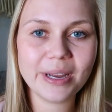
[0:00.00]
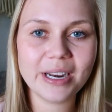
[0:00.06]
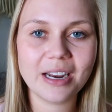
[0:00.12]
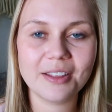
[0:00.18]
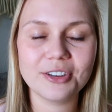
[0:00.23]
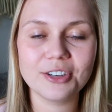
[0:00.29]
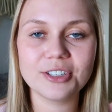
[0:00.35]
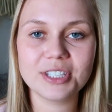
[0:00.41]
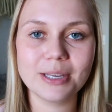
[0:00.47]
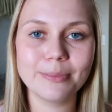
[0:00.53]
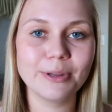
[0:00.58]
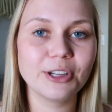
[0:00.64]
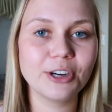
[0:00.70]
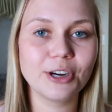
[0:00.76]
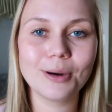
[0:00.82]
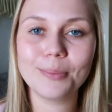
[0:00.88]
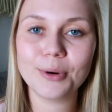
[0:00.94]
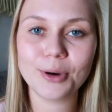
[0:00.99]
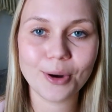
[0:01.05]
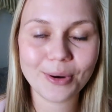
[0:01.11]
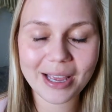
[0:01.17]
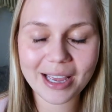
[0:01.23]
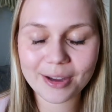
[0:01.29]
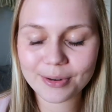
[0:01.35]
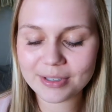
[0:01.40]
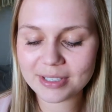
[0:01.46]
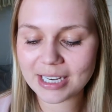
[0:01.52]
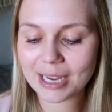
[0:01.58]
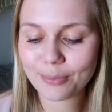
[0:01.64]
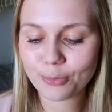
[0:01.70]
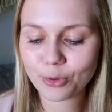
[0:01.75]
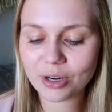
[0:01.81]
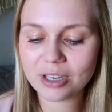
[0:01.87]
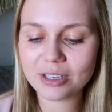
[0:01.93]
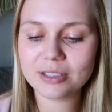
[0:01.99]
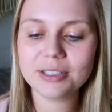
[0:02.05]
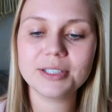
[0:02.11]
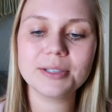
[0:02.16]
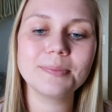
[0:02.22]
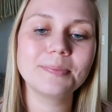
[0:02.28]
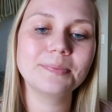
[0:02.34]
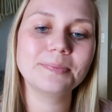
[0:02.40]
and other similar pronoun type words.